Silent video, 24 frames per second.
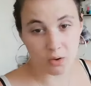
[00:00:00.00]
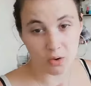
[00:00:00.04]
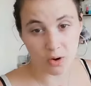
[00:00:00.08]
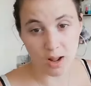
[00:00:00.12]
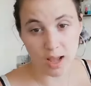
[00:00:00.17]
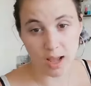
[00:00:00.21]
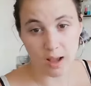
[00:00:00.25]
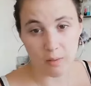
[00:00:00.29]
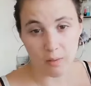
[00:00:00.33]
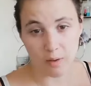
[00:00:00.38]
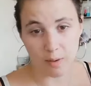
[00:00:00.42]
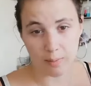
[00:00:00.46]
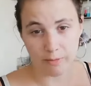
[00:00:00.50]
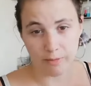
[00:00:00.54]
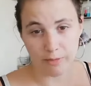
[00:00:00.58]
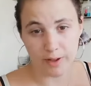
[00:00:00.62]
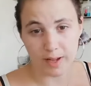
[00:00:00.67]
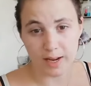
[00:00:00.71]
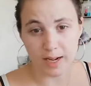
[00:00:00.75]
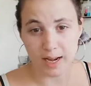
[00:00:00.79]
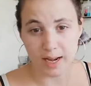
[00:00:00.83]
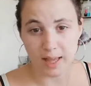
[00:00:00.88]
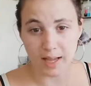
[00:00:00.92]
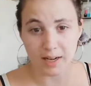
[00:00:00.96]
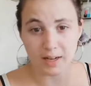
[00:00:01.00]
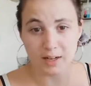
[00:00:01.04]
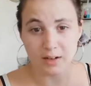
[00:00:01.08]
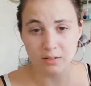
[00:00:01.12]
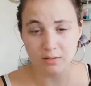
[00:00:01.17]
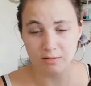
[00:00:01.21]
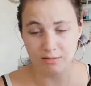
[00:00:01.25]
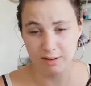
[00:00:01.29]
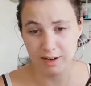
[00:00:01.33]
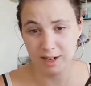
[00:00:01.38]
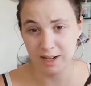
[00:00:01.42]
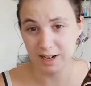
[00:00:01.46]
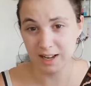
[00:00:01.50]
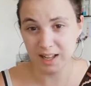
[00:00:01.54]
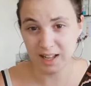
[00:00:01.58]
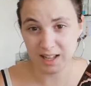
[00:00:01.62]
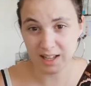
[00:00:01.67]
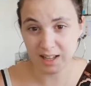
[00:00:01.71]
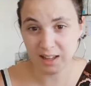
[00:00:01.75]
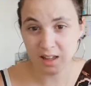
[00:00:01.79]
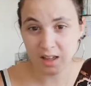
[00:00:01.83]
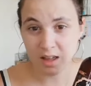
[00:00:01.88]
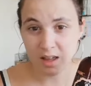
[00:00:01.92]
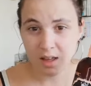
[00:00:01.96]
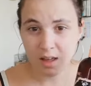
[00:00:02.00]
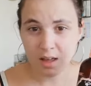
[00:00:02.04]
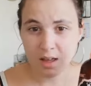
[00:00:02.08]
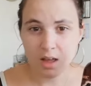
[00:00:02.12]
on how I'm feeling, really.